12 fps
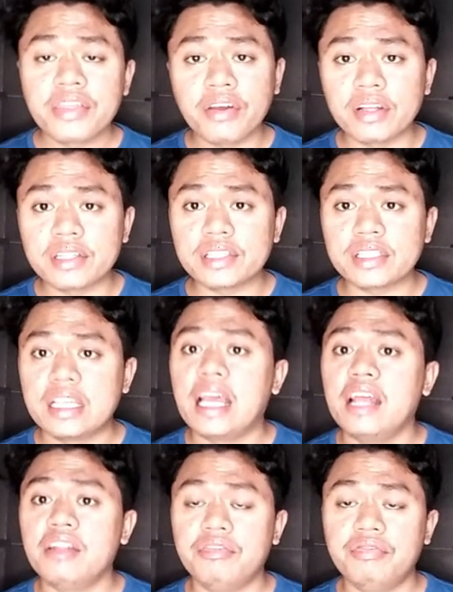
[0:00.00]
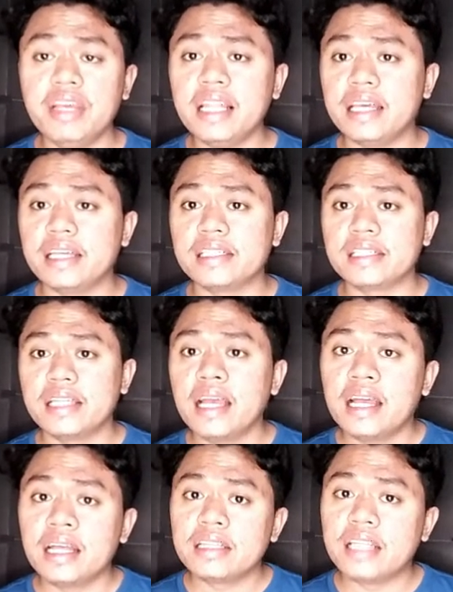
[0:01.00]
thoughts, and feelings
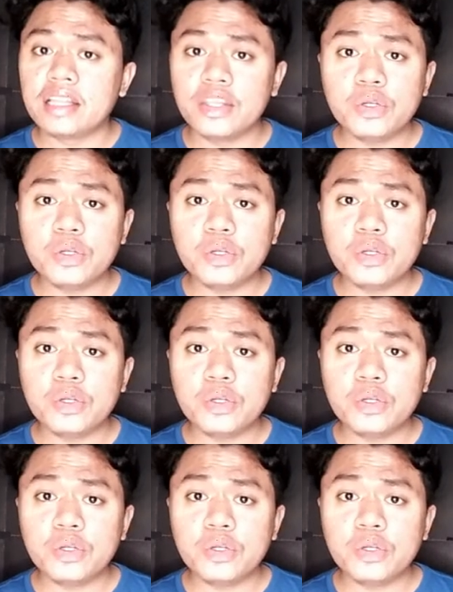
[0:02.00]
that